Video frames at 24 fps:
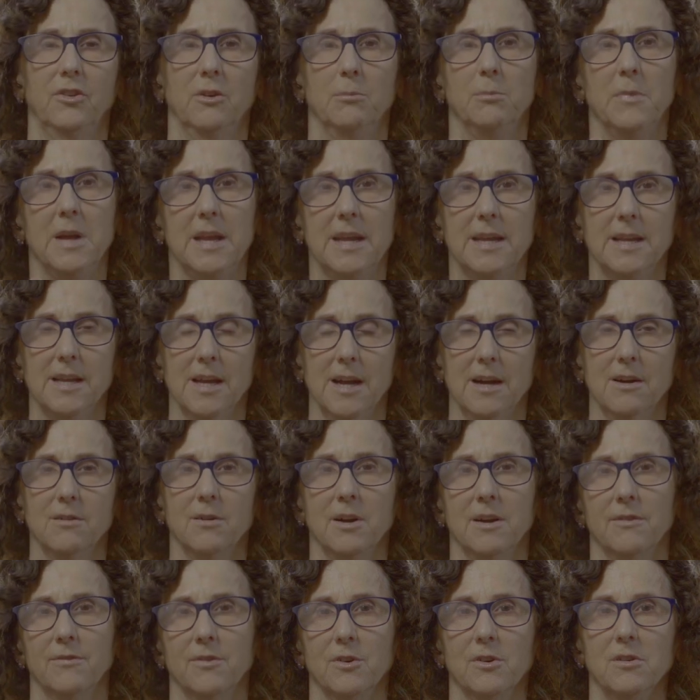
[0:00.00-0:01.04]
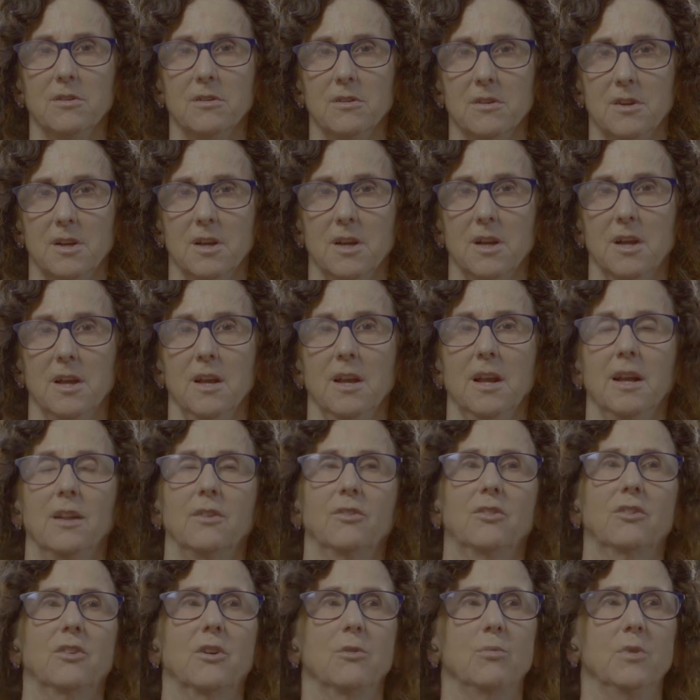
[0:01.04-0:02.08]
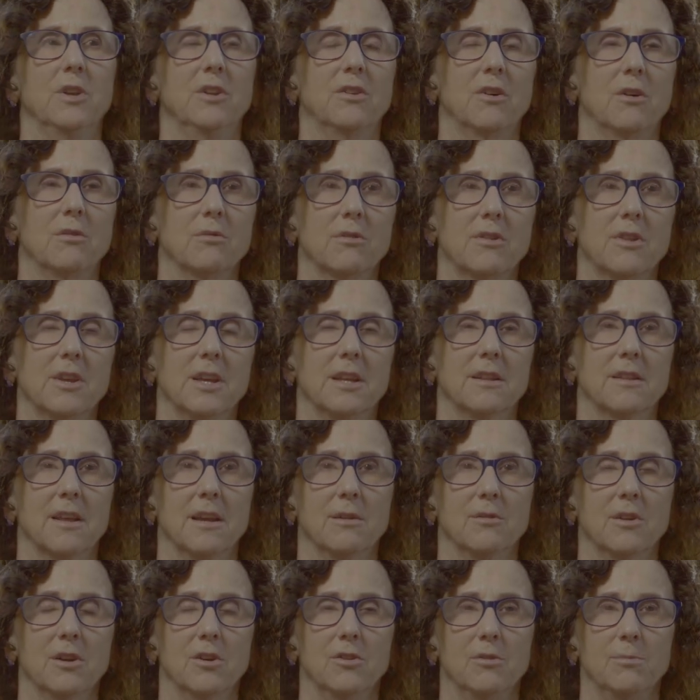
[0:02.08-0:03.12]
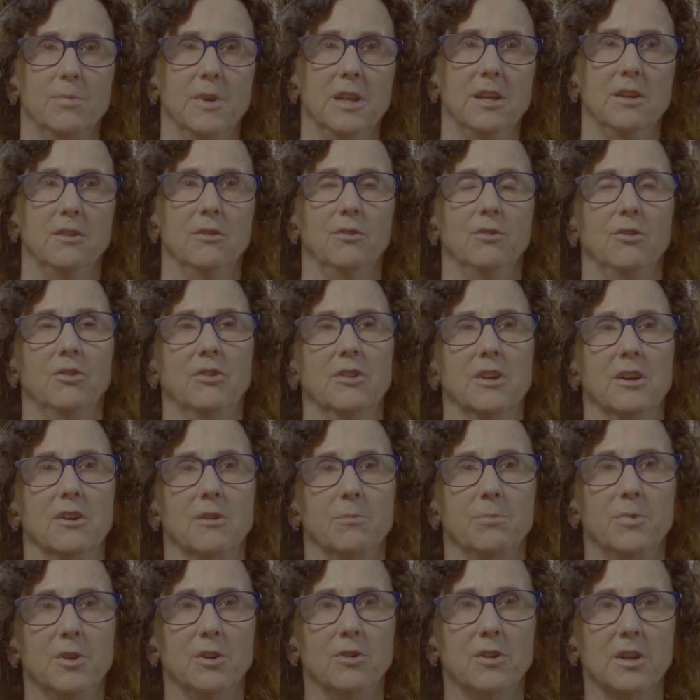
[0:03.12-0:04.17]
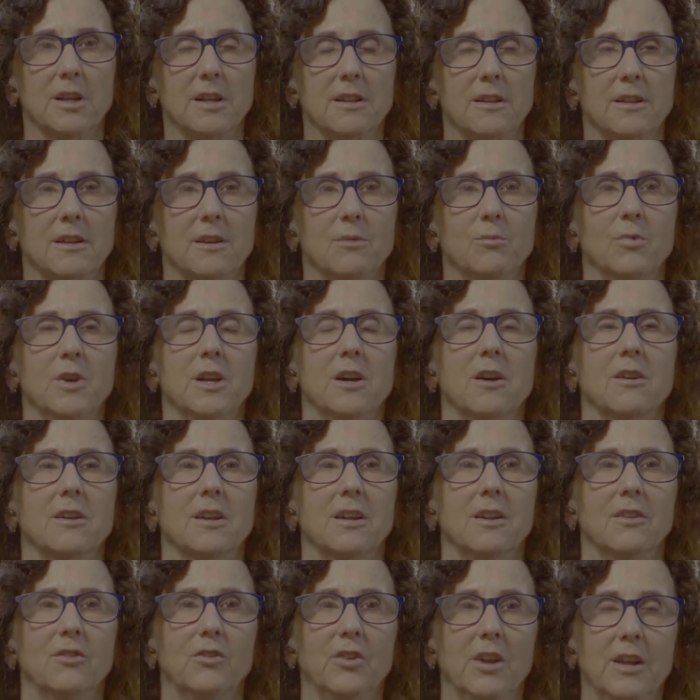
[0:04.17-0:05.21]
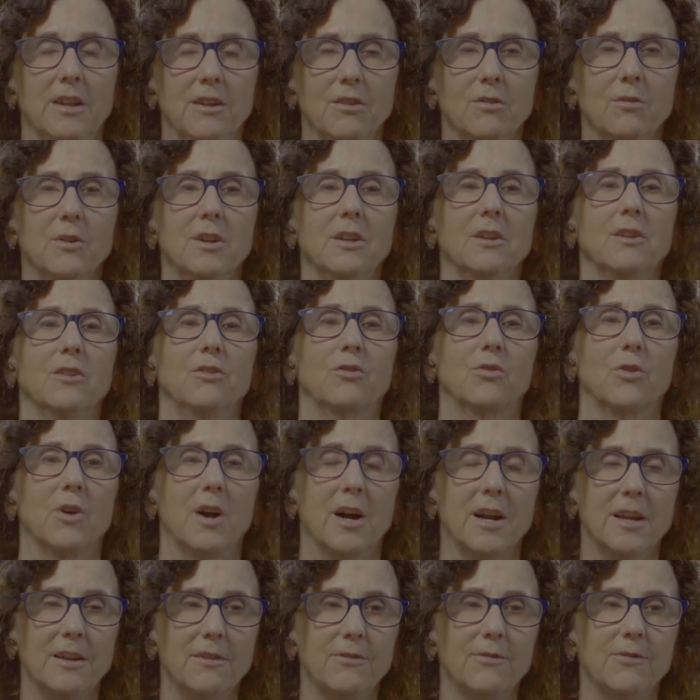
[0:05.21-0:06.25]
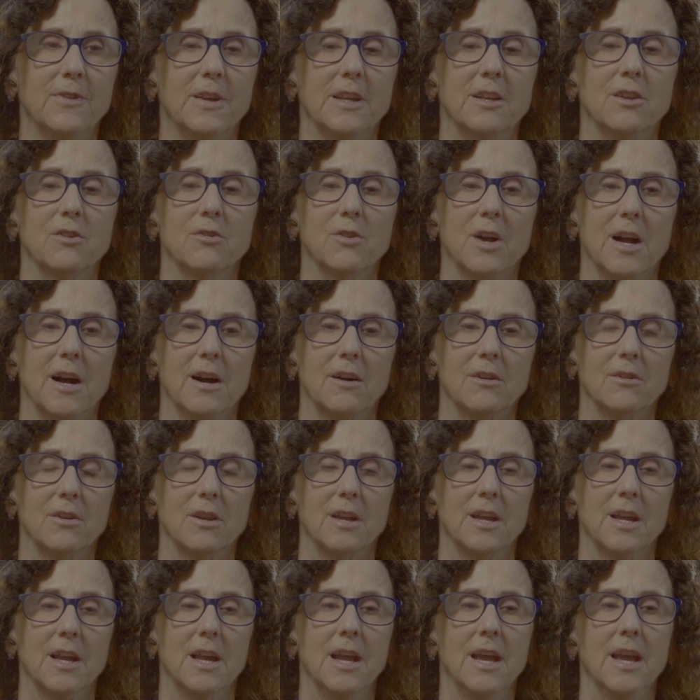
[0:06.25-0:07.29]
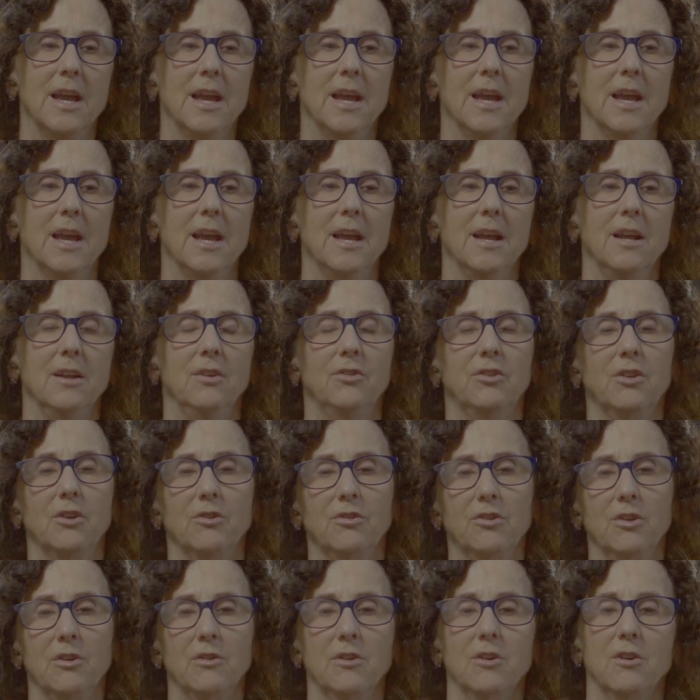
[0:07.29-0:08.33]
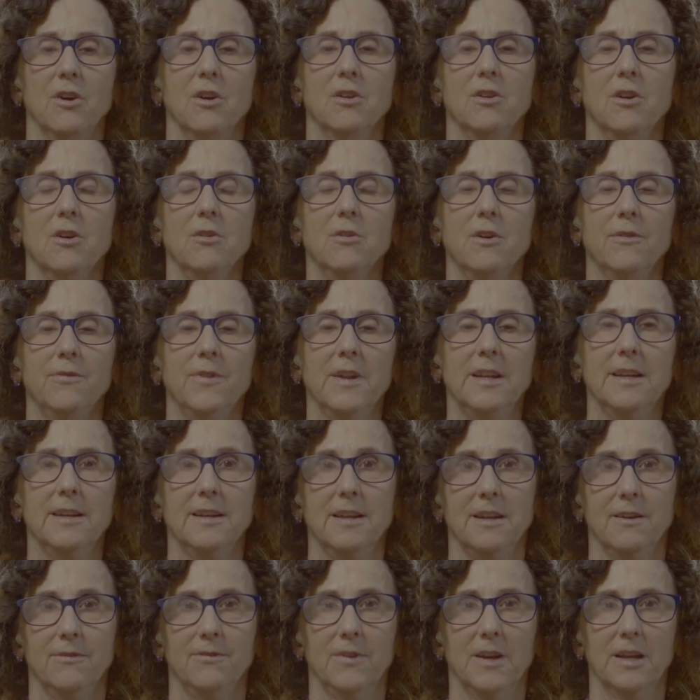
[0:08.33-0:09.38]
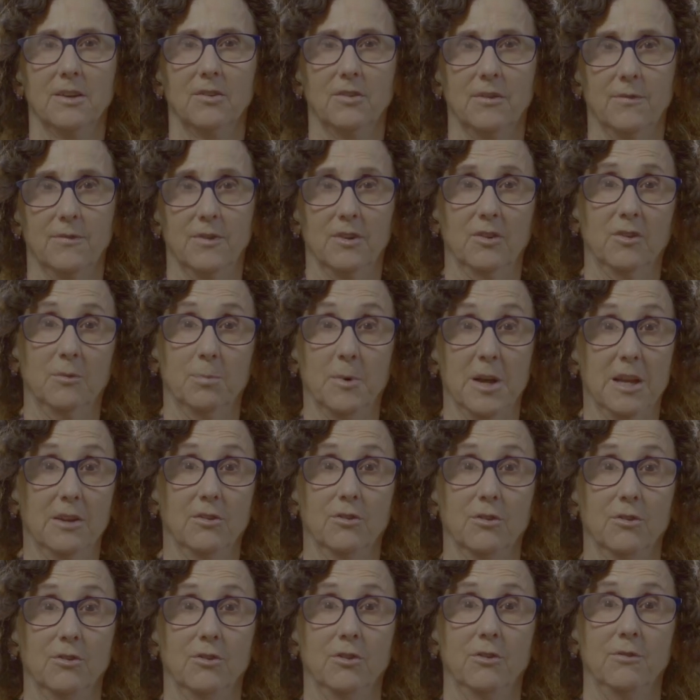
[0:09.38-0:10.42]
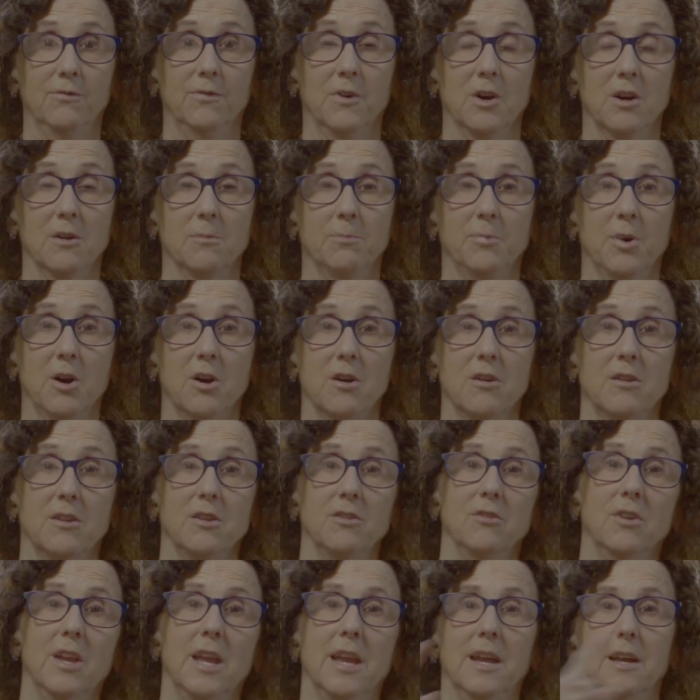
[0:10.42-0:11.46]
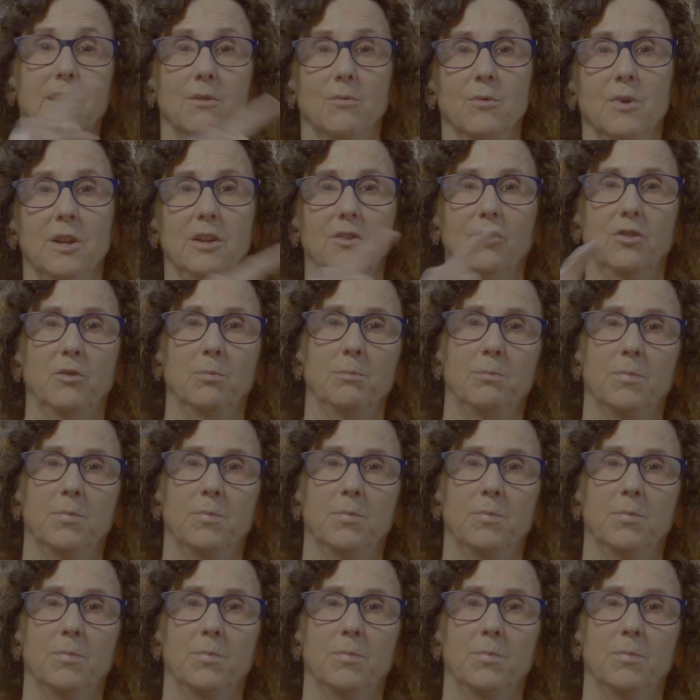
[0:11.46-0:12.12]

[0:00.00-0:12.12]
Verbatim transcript: to make, however, and so we don't think they could be used therapeutically. We are continuing to try and figure out so, so there are no avidity effects if the spikes are too far apart. You can't reach